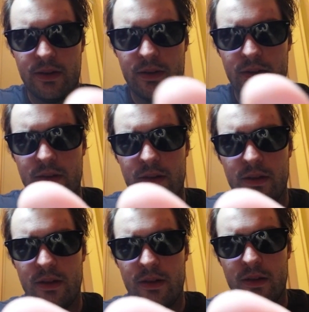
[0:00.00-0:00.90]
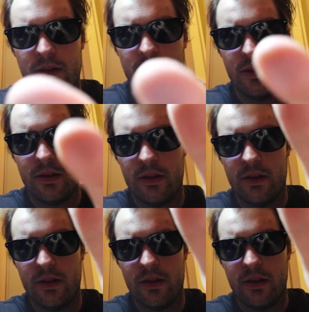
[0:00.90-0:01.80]

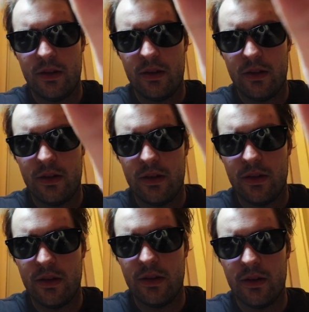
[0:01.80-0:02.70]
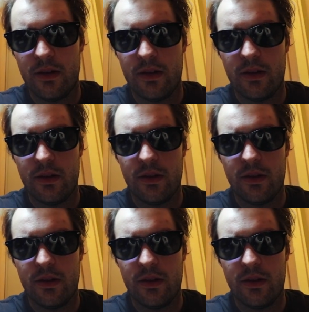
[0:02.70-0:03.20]
[no speech]